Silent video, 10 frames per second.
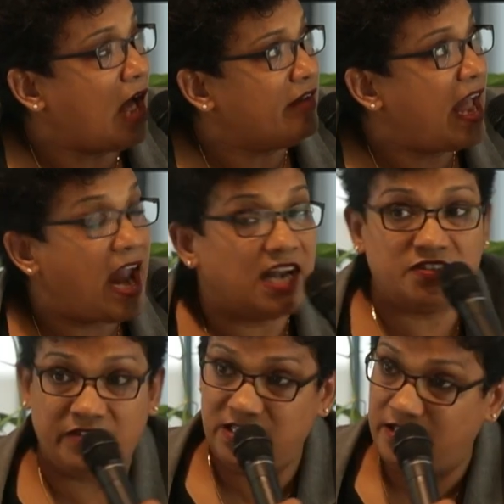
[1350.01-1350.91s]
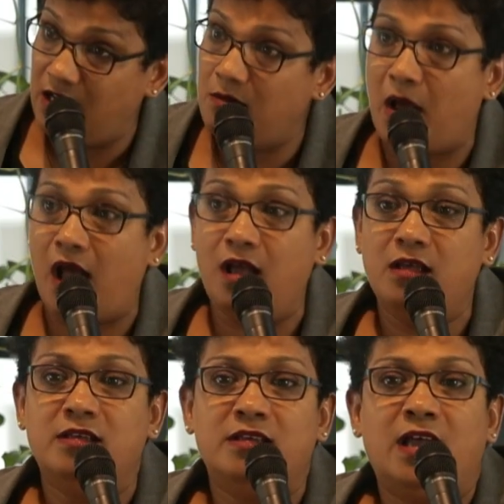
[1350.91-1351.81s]
our hands with Dilmah
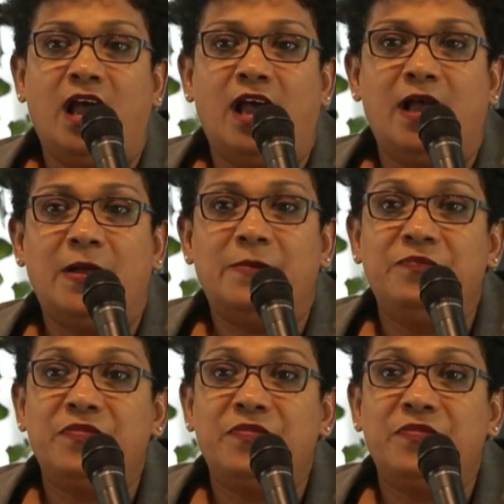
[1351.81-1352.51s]
and